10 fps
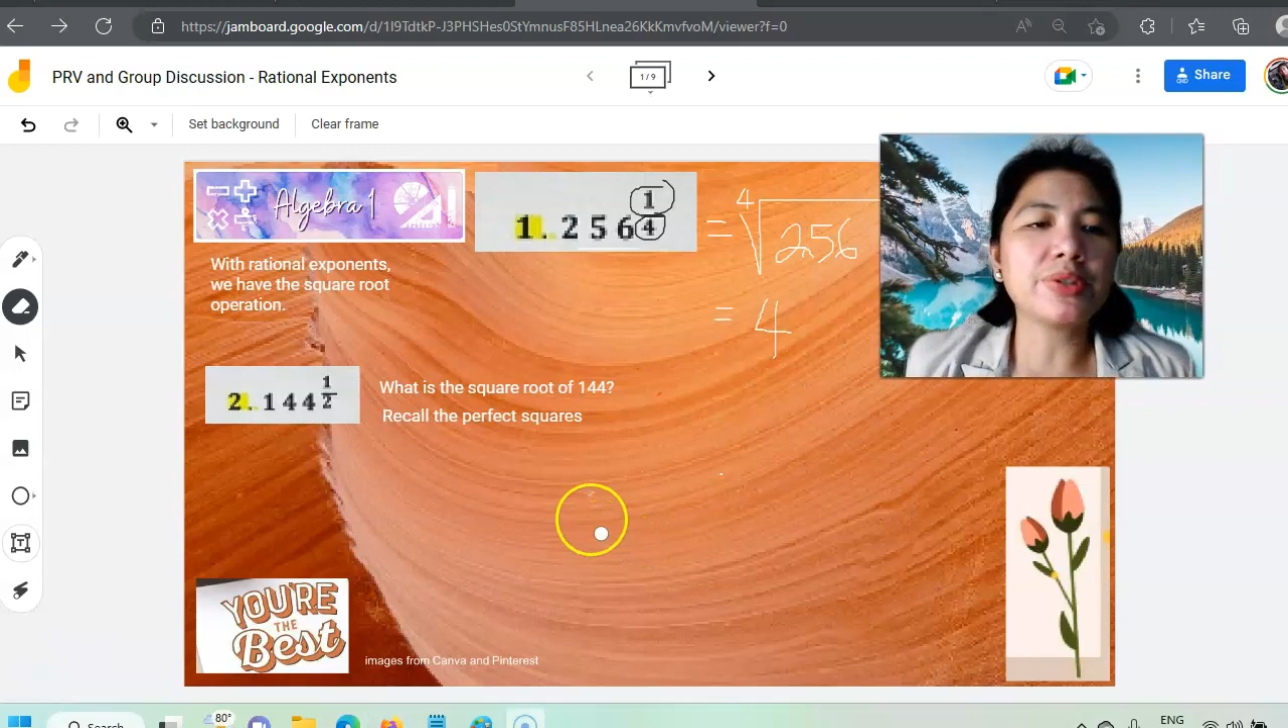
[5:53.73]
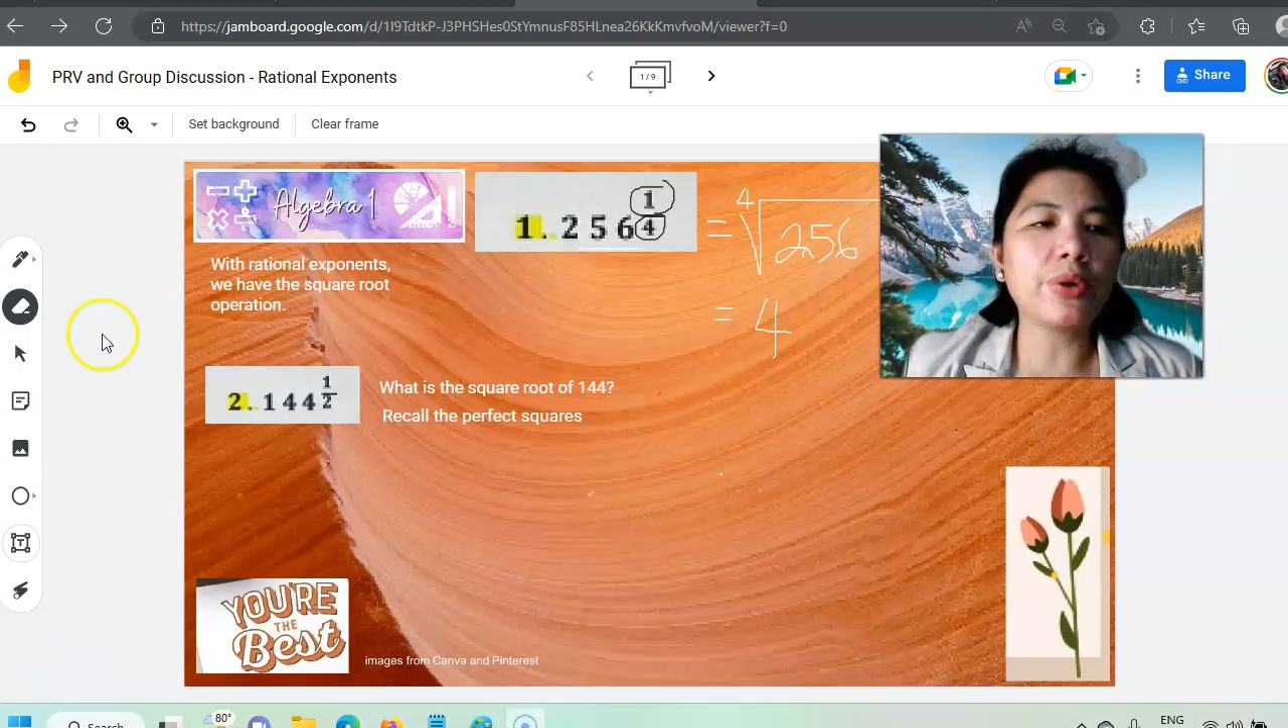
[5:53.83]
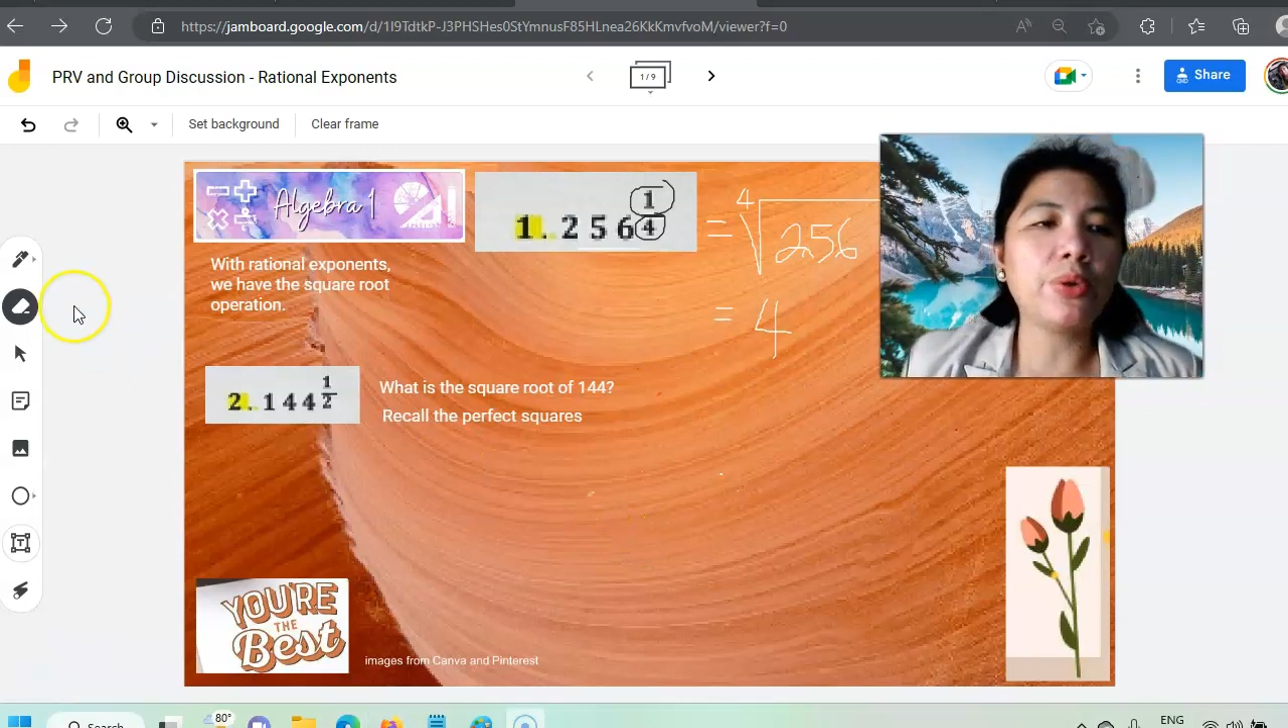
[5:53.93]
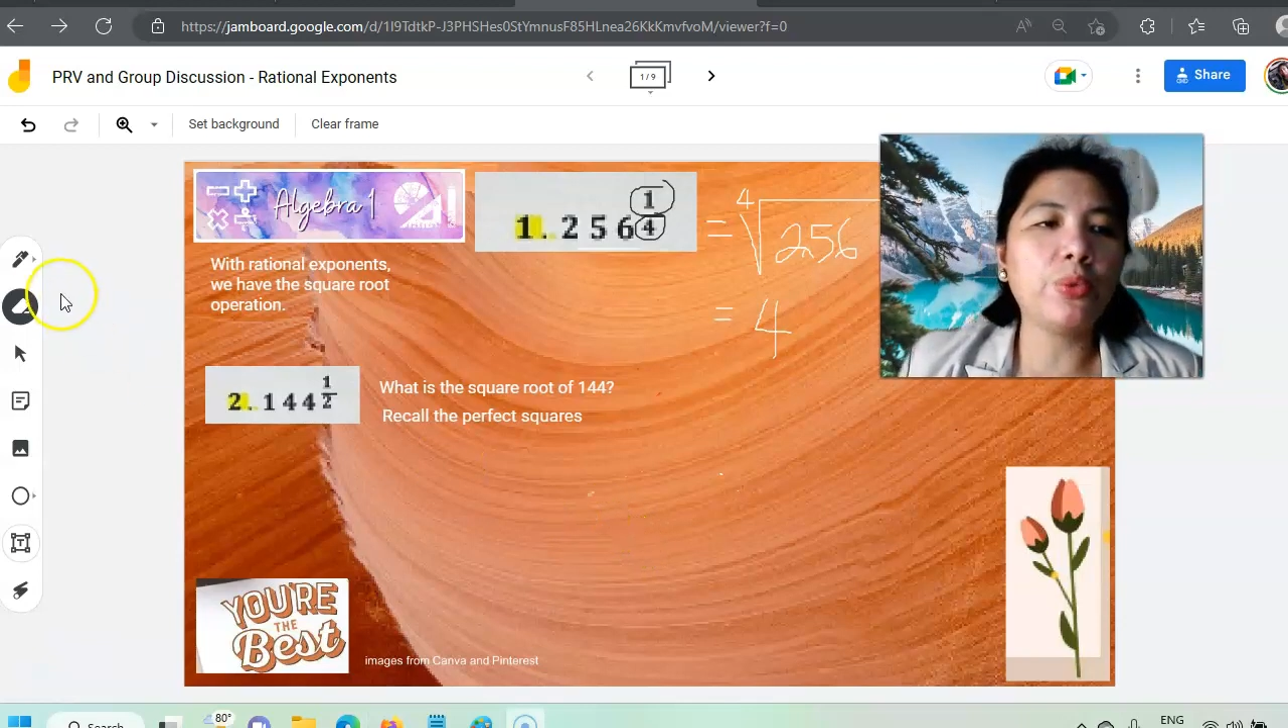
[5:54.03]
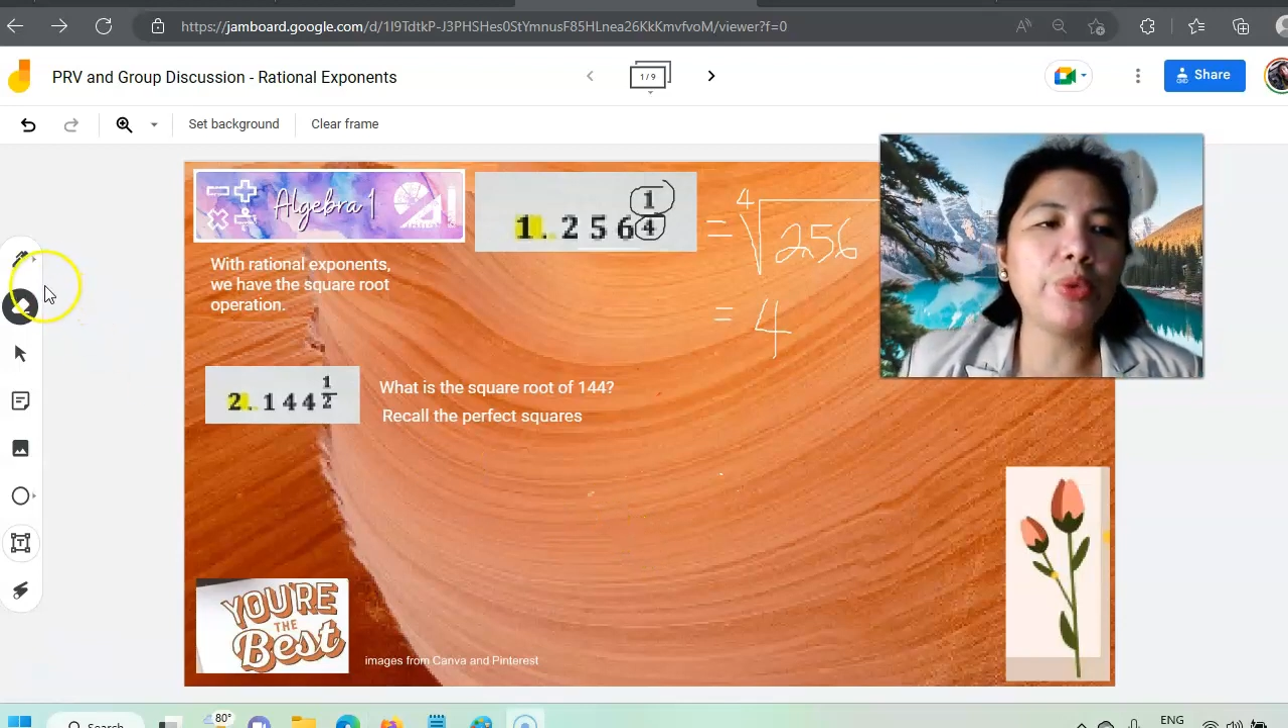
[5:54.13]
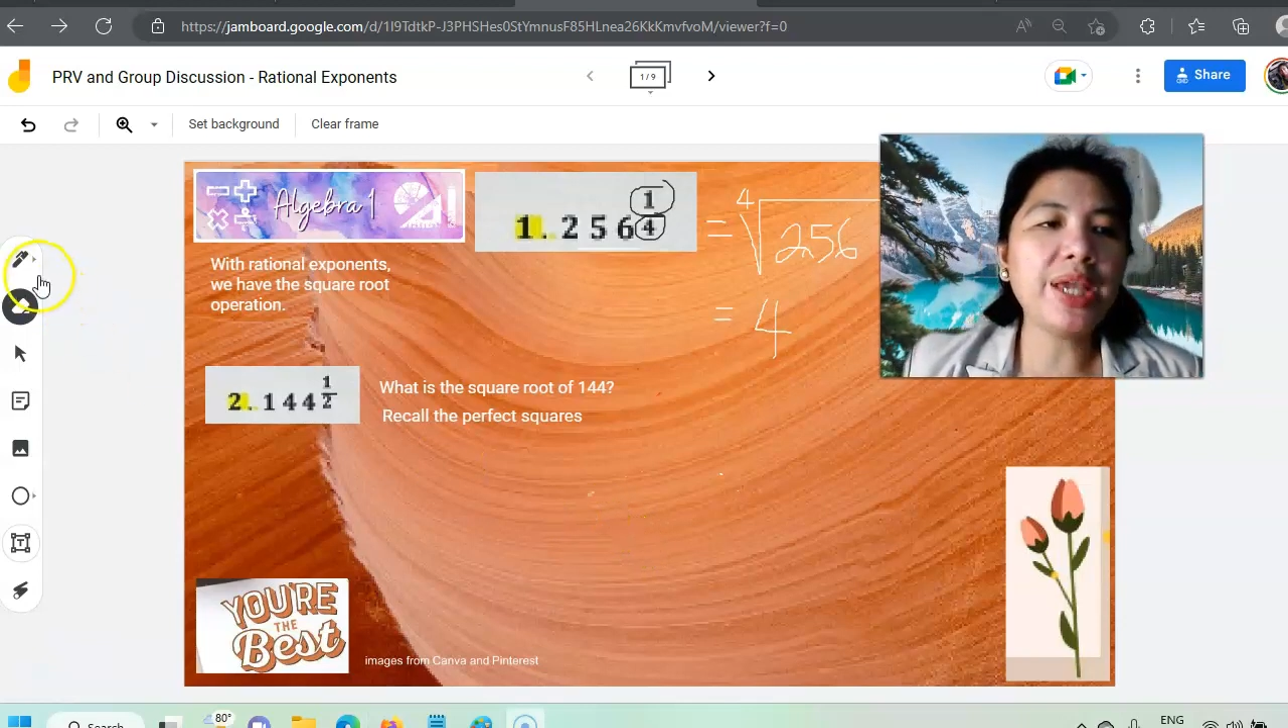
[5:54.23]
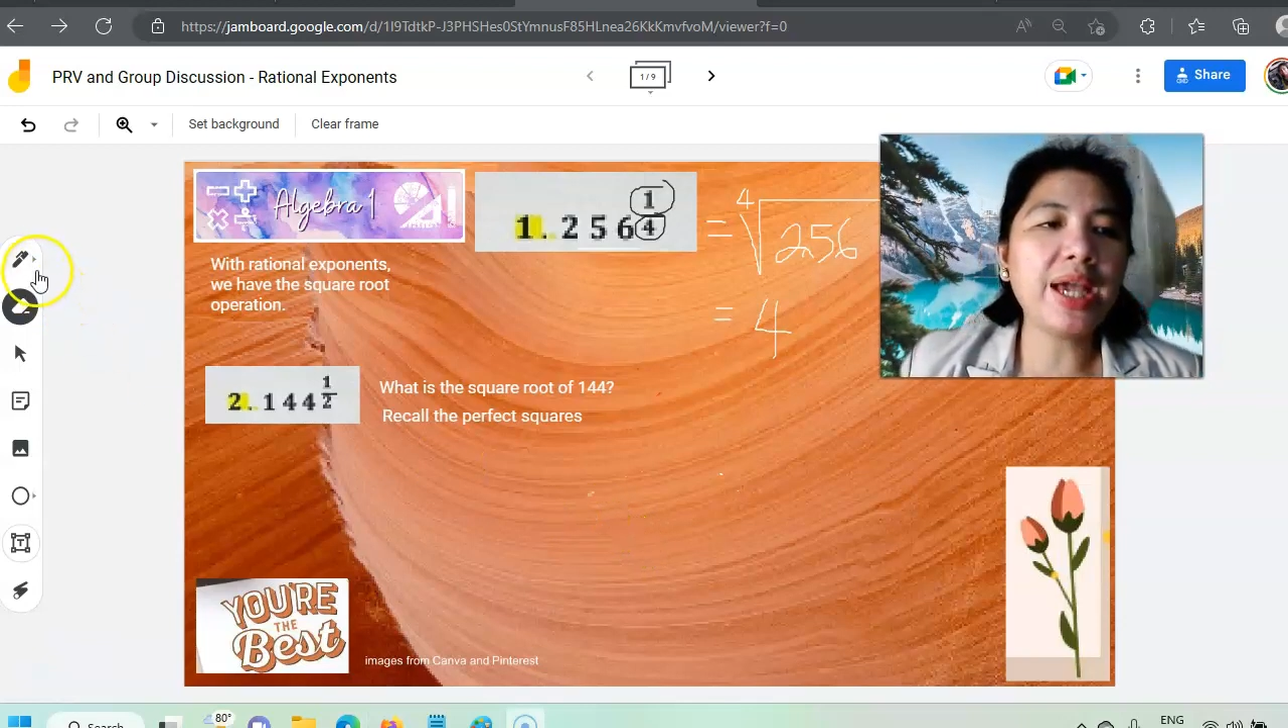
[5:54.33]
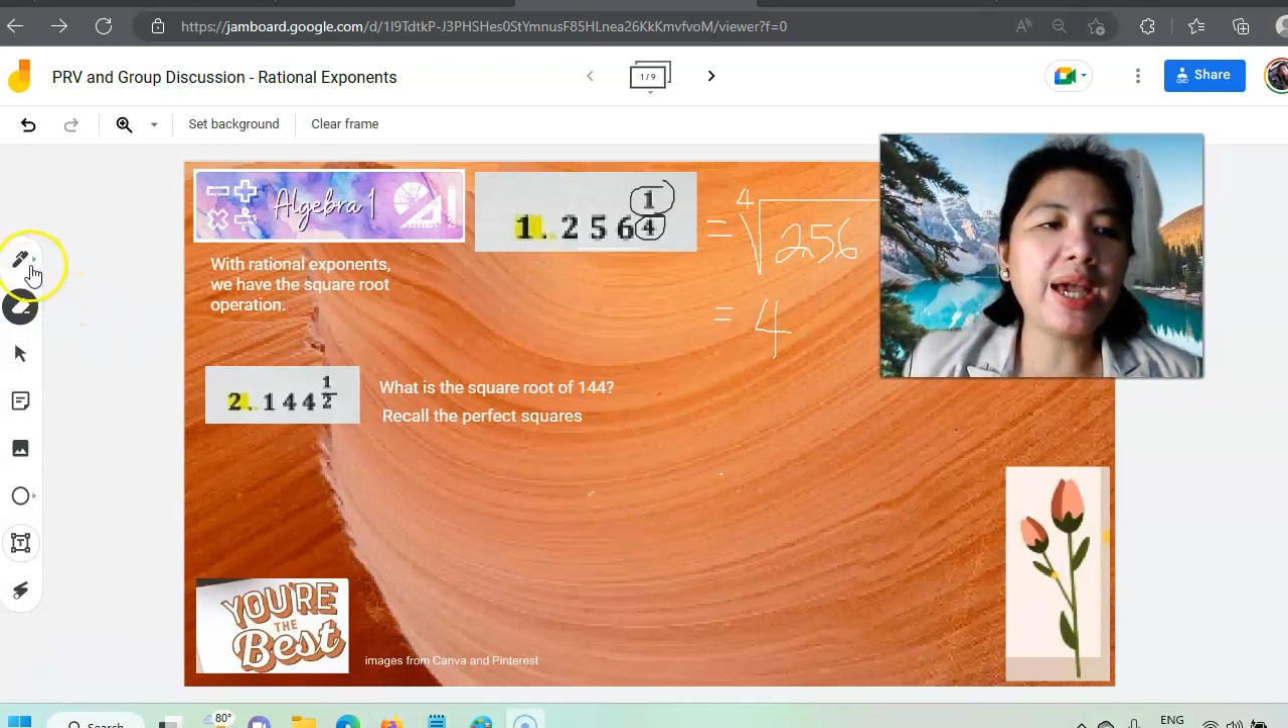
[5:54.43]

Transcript: so we